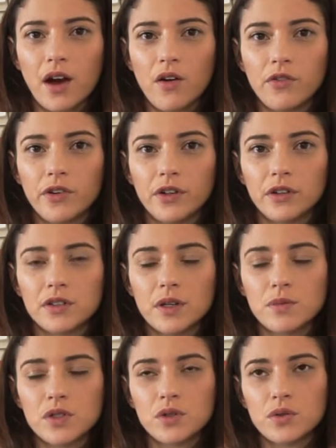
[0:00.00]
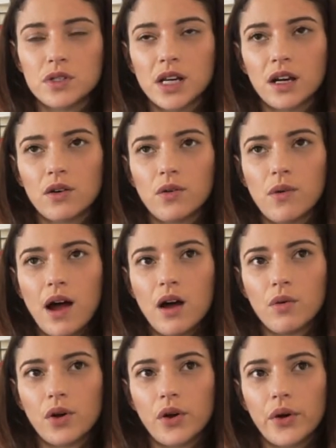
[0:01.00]
often, because I'm still single,
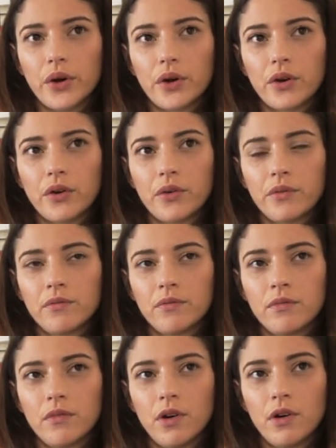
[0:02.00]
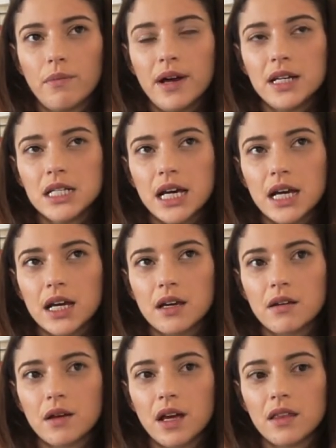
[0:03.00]
I'll cook on a
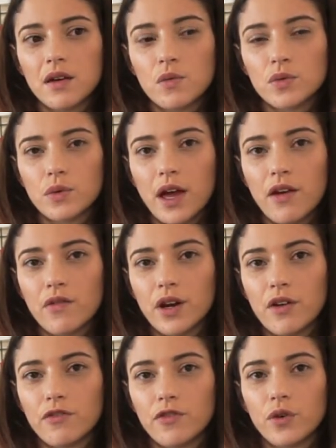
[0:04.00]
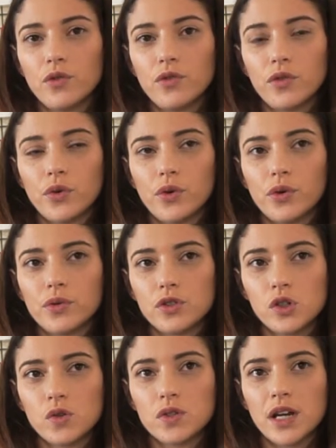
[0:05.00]
Monday and that will have enough food for
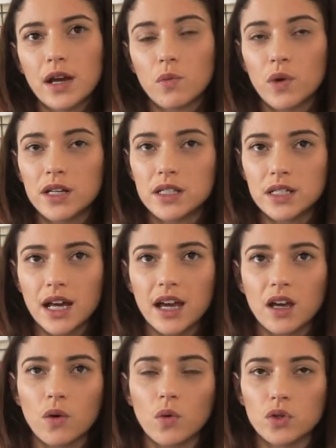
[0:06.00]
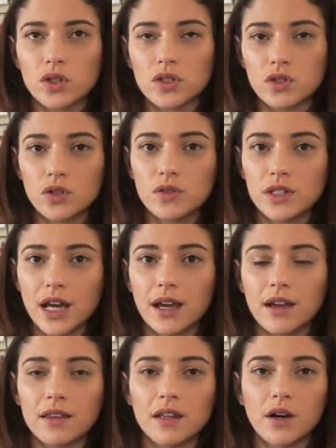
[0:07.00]
Tuesday and Wednesday or just
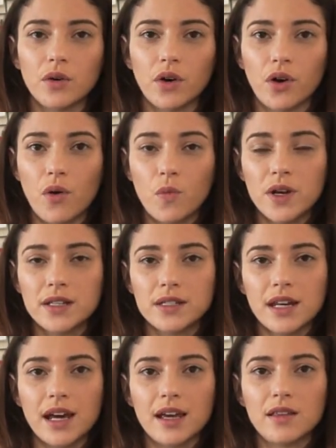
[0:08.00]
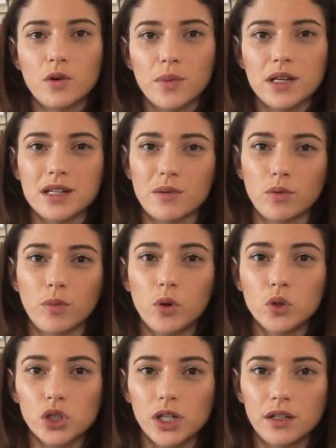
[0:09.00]
Tuesday and then I'll cook on Wednesday and it'll be a double
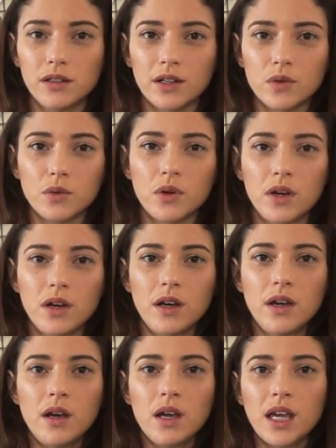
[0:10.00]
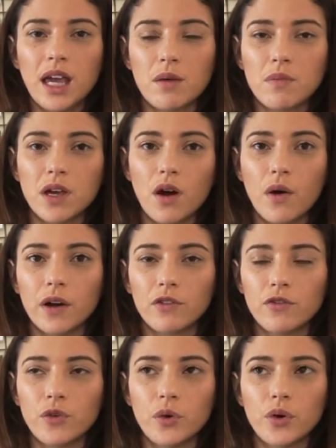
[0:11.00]
portion that'll keep me going
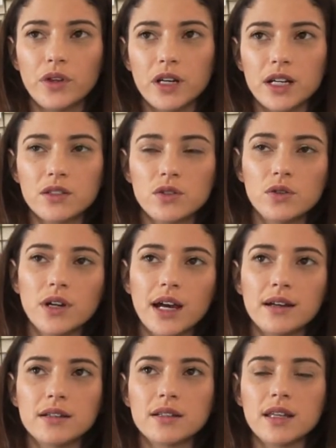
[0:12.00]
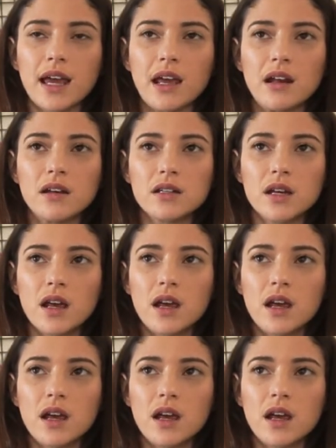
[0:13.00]
for the next two days and